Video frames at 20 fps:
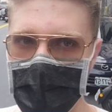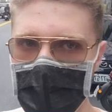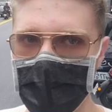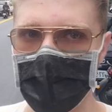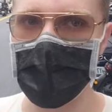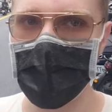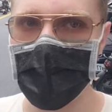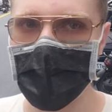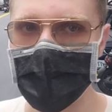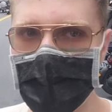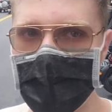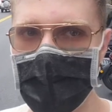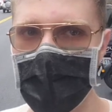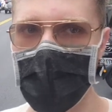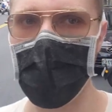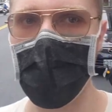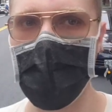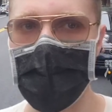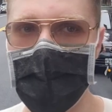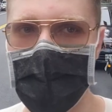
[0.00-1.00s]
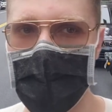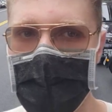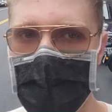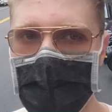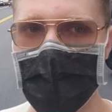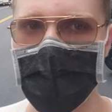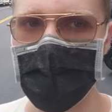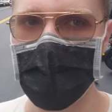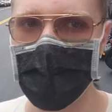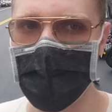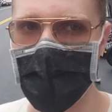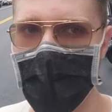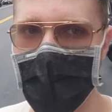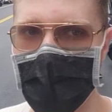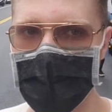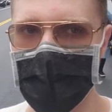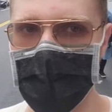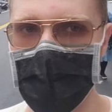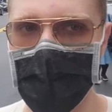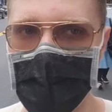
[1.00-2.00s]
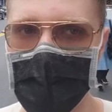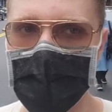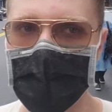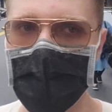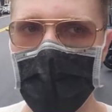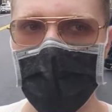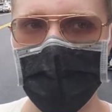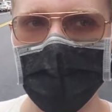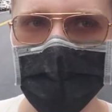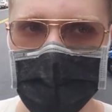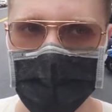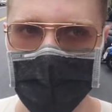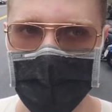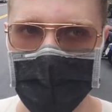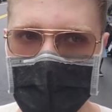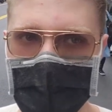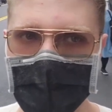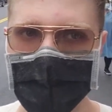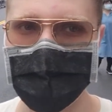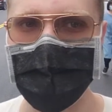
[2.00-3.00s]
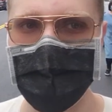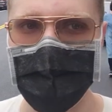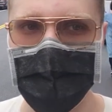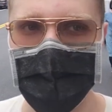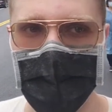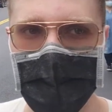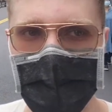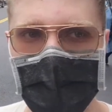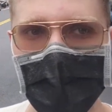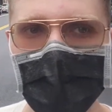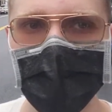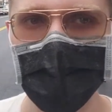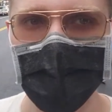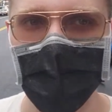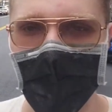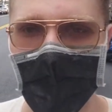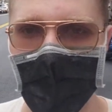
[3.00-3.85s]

a really common thing that there are a lot of different places doing it.